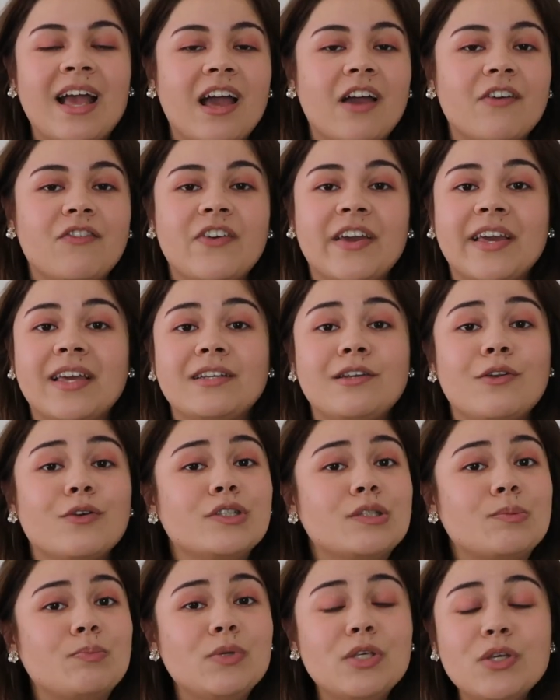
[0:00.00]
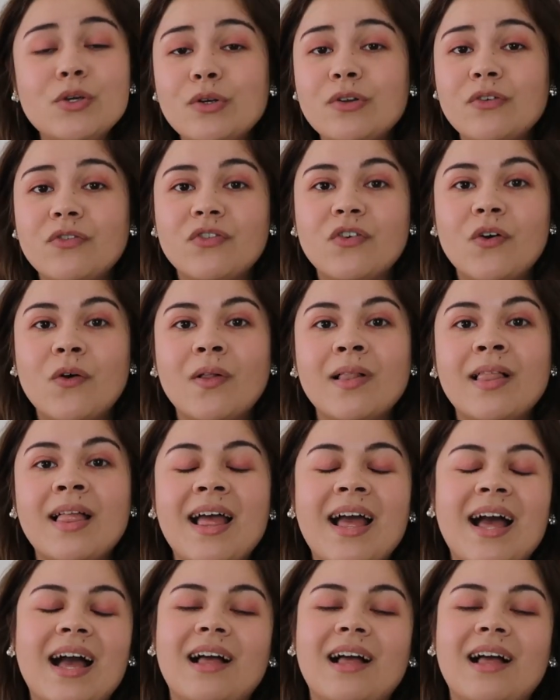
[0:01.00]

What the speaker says: I think it looks beautiful.